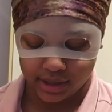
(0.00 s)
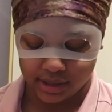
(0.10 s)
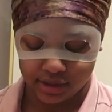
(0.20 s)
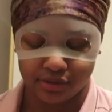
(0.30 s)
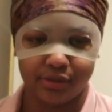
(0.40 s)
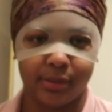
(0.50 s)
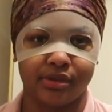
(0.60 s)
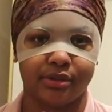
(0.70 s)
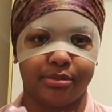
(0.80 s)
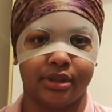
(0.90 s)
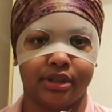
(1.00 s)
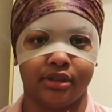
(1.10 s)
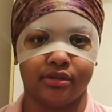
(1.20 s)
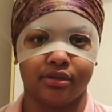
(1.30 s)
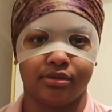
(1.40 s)
And then you're supposed to put the
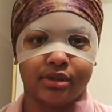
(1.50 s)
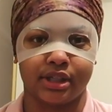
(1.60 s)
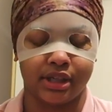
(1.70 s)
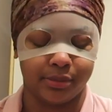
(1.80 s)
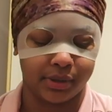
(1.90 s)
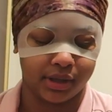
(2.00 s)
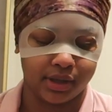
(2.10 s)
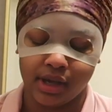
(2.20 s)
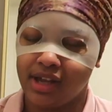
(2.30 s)
little corset with it.